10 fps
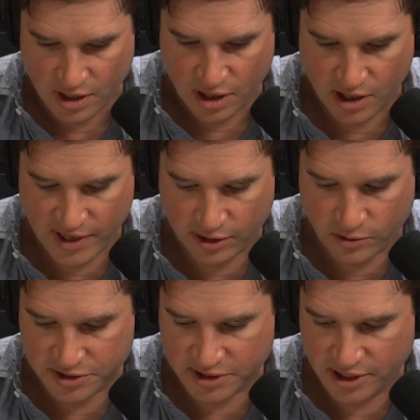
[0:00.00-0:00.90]
All right, we got a
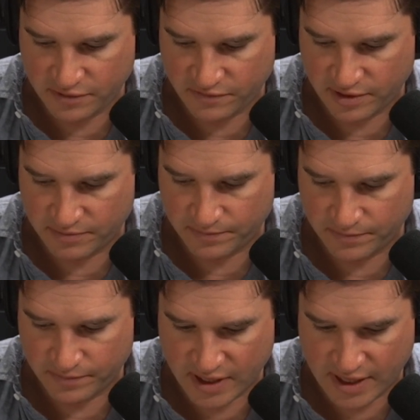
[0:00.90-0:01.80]
question here from
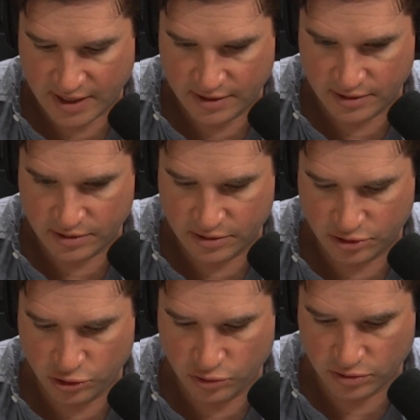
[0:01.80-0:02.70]
uh,
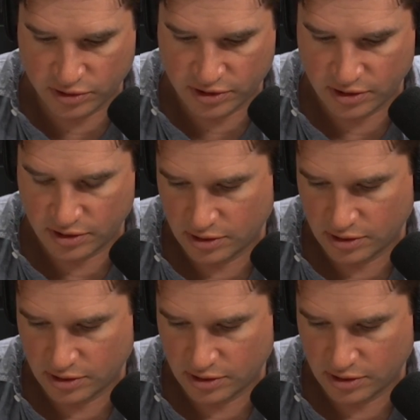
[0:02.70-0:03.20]
Jules.